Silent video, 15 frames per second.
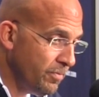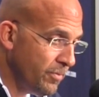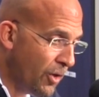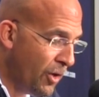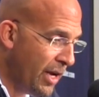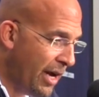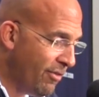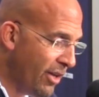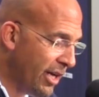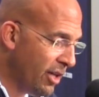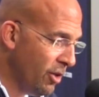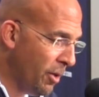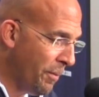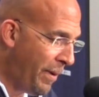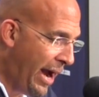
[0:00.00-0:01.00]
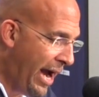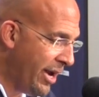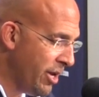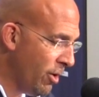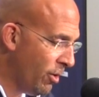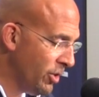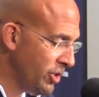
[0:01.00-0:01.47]
Anyway, don't you have like a little
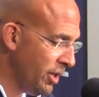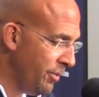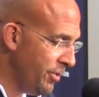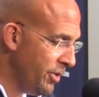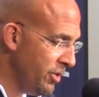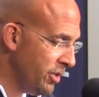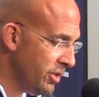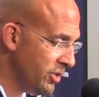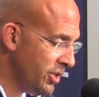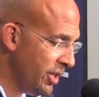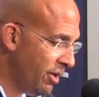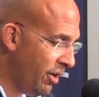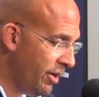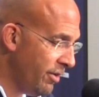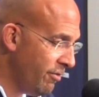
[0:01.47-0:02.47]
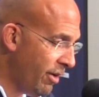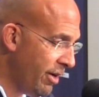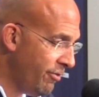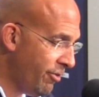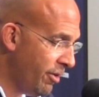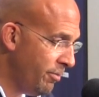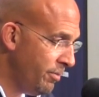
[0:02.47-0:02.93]
patio or something you can sit on and
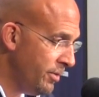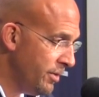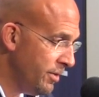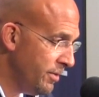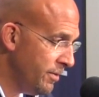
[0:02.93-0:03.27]
write from?